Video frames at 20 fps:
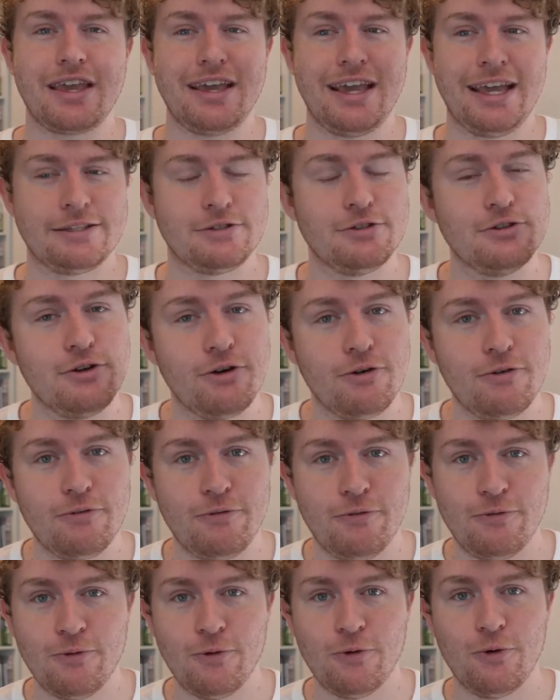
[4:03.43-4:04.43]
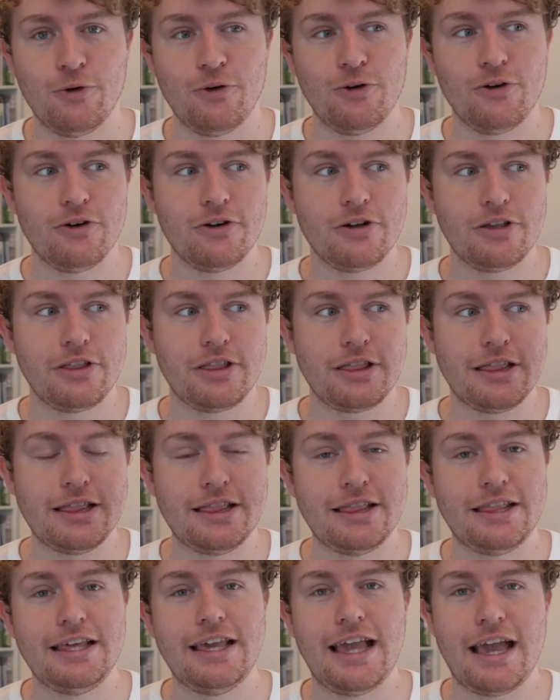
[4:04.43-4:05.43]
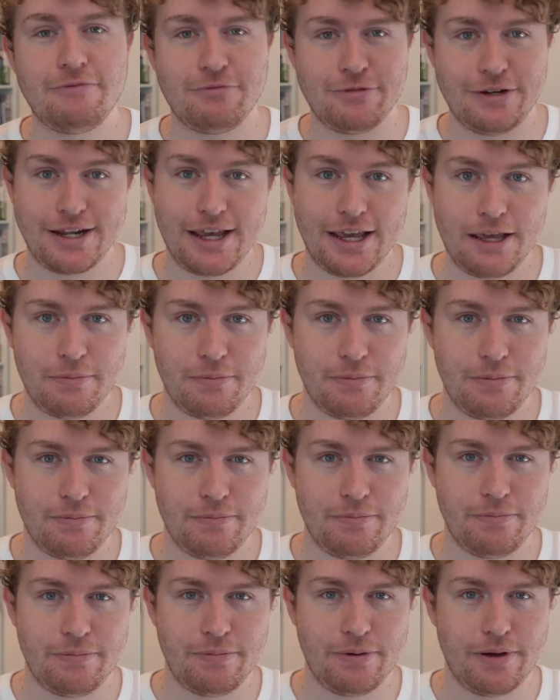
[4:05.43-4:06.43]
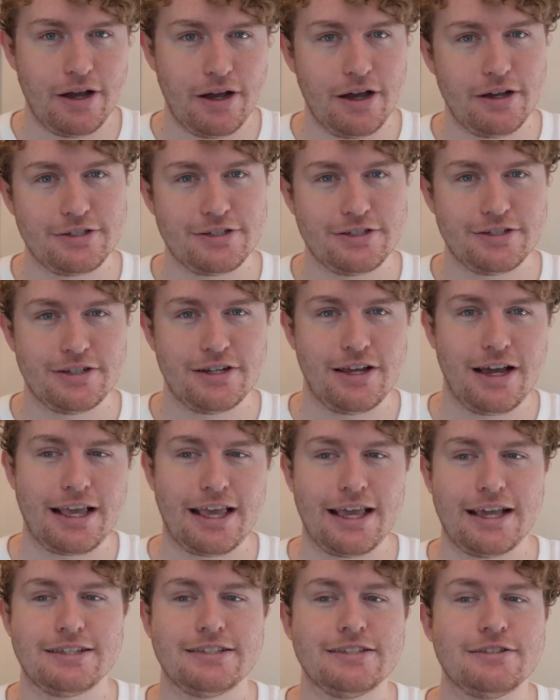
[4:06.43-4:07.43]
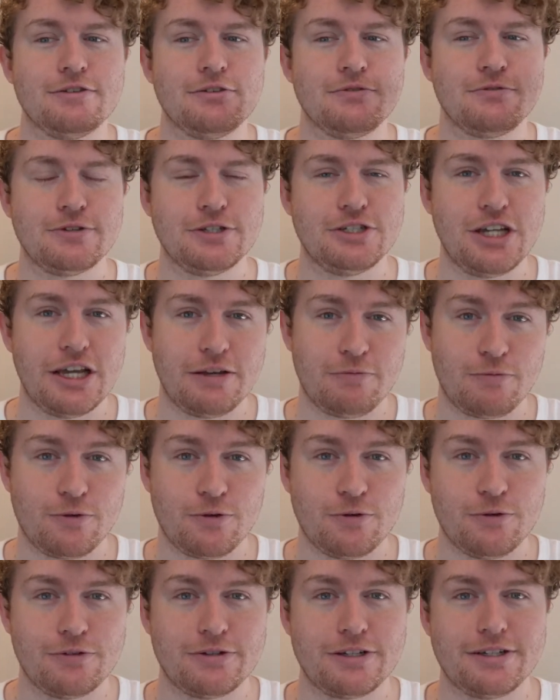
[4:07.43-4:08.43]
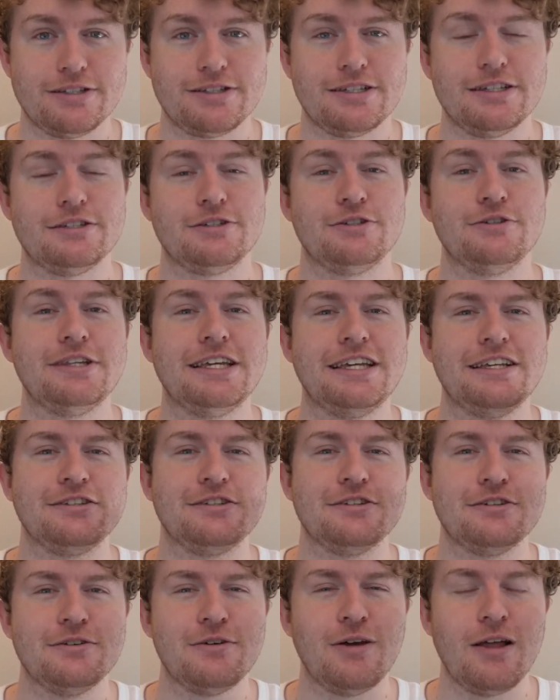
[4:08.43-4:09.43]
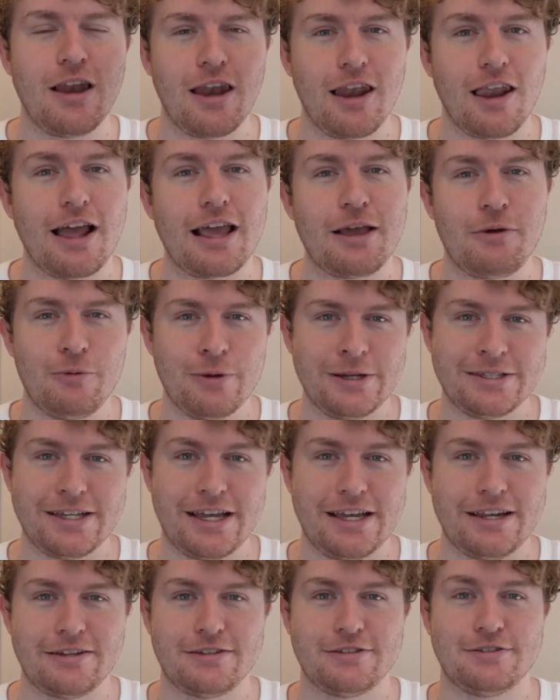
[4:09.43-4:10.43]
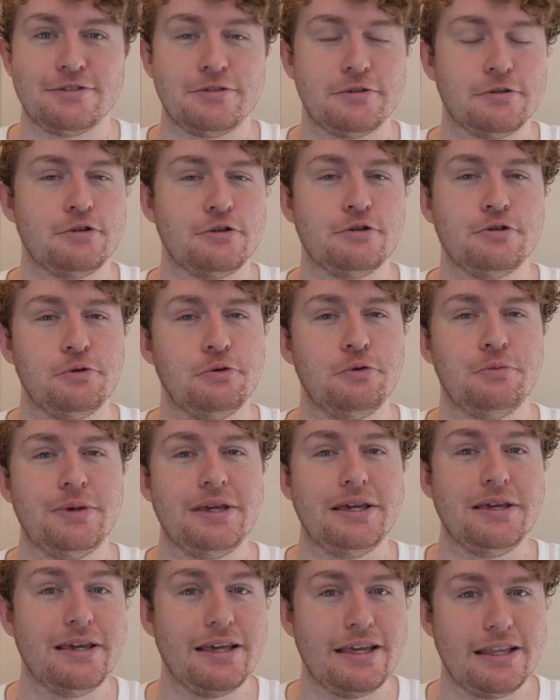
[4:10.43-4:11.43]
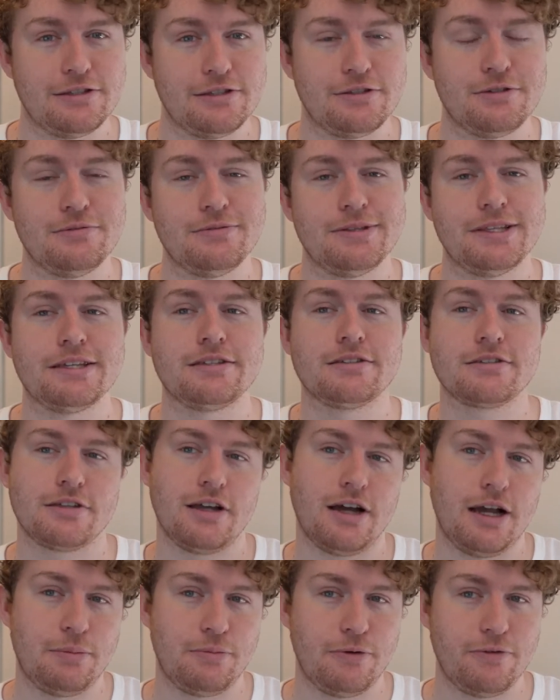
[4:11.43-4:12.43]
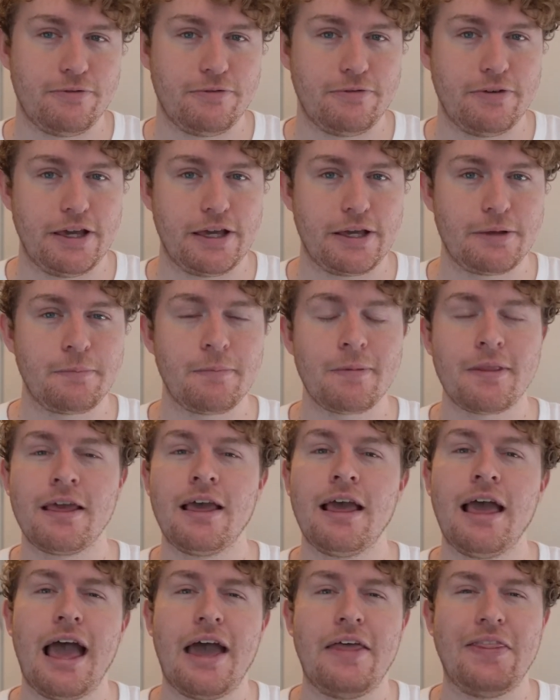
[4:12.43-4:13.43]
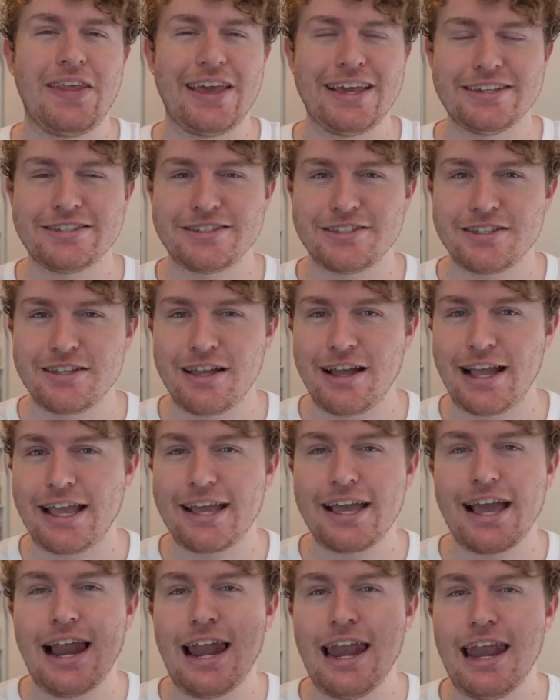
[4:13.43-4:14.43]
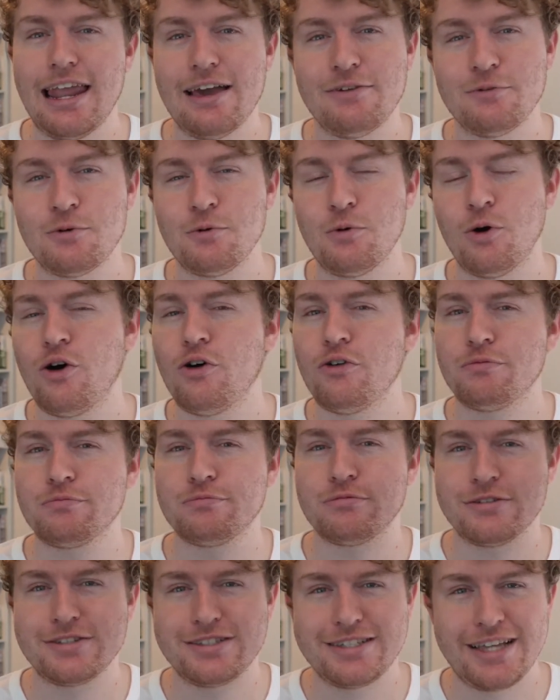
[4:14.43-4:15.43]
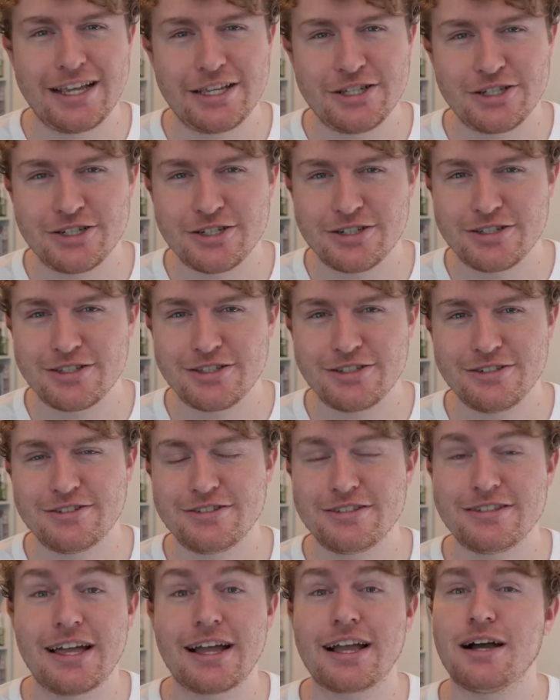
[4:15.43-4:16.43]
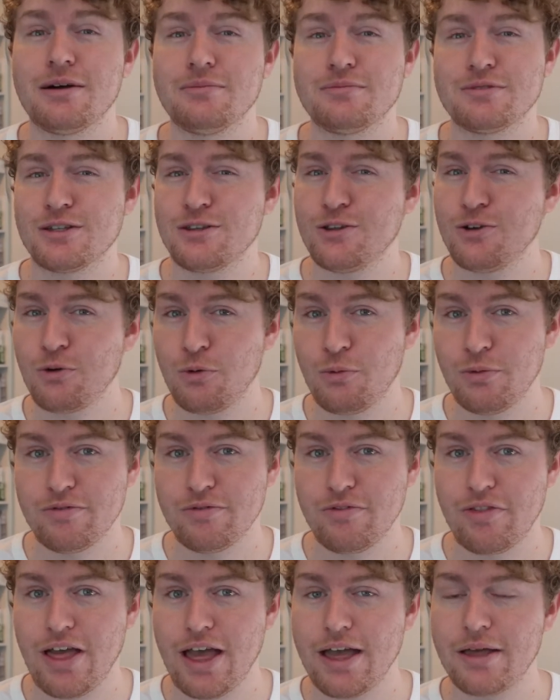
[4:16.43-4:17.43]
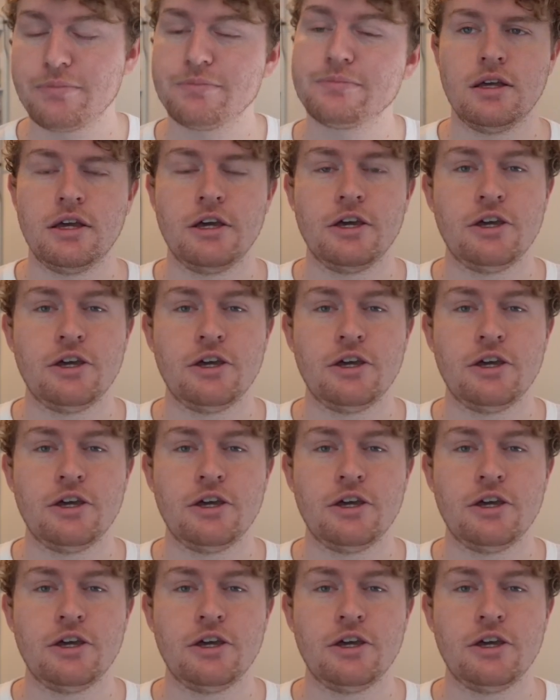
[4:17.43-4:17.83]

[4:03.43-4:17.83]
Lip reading: It's not for the everyday person, I guess. It's not for general audiences. You need to like Wes Anderson to be into this type of thing, and there is like a level of pretentiousness that comes along with that.